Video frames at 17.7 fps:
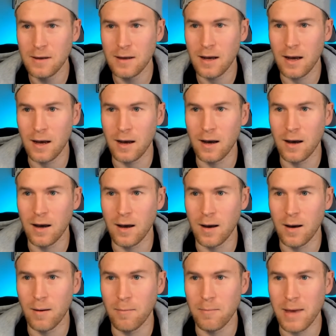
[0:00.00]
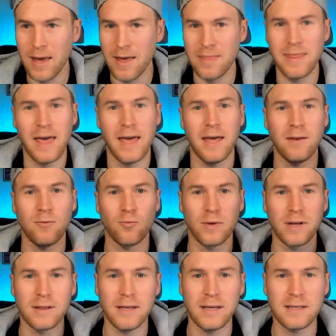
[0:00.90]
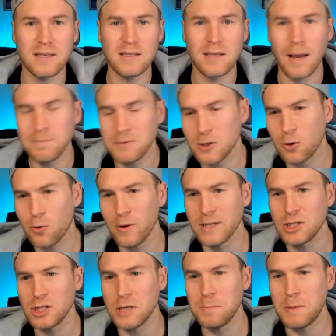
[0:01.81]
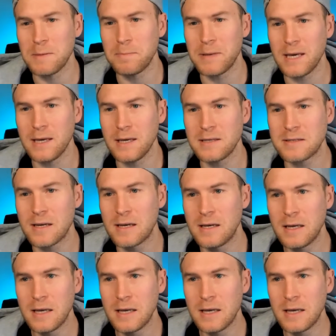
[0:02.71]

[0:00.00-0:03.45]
and then released subsequent GPPs.